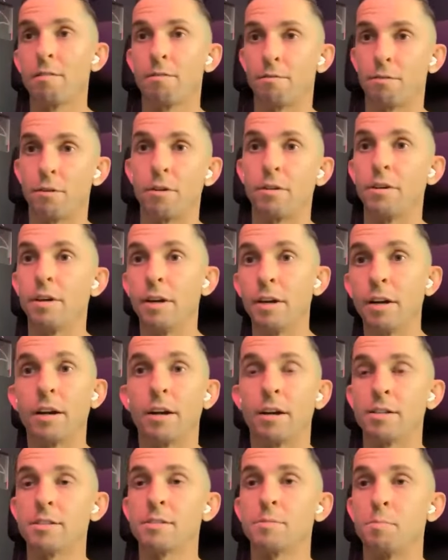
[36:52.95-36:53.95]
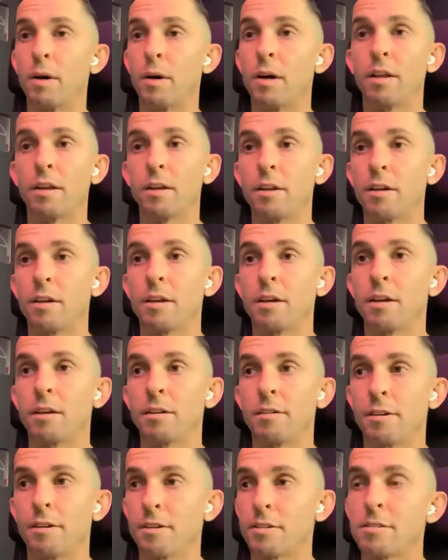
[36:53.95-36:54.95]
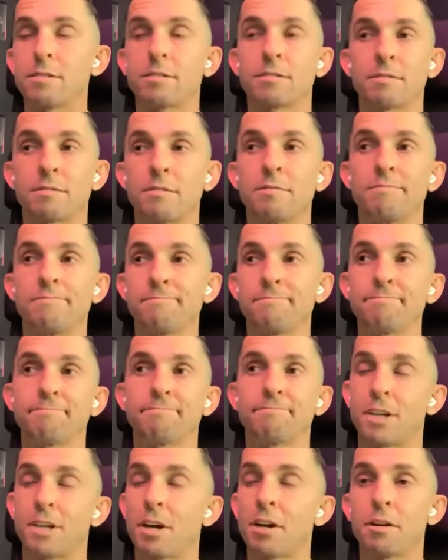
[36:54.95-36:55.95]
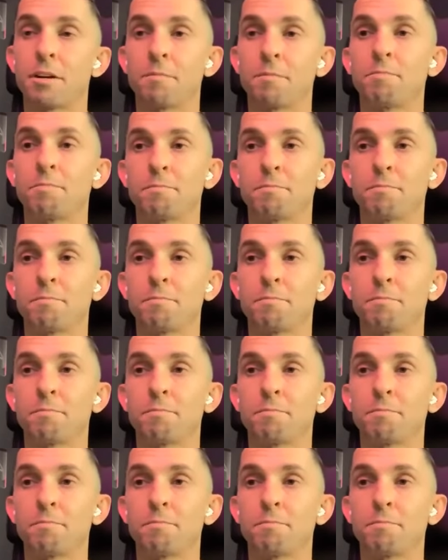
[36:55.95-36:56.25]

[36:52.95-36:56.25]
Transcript: for years, but it's gonna,